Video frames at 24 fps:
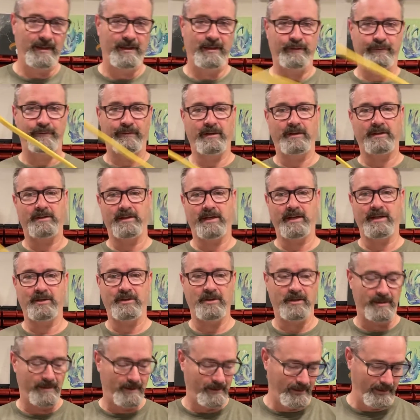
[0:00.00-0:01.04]
the
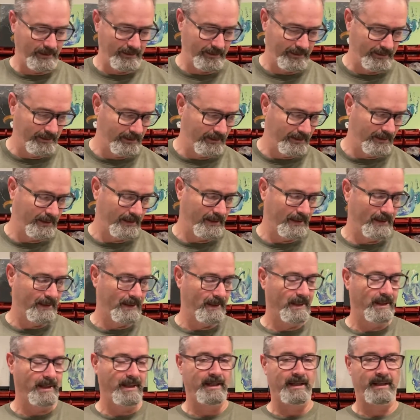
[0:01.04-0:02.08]
fixation
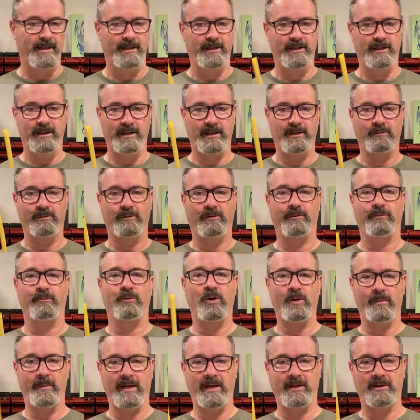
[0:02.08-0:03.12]
with
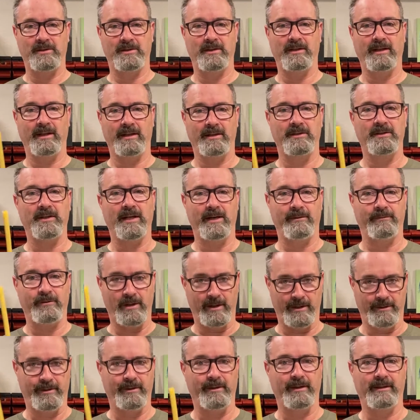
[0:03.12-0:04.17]
Romex inside of
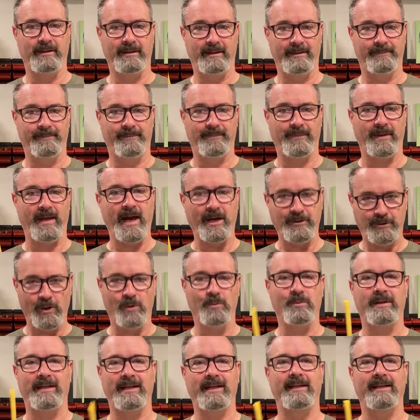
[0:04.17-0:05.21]
conduit. I
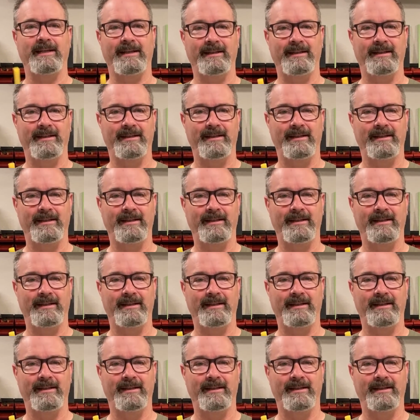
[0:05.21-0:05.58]
don't get it.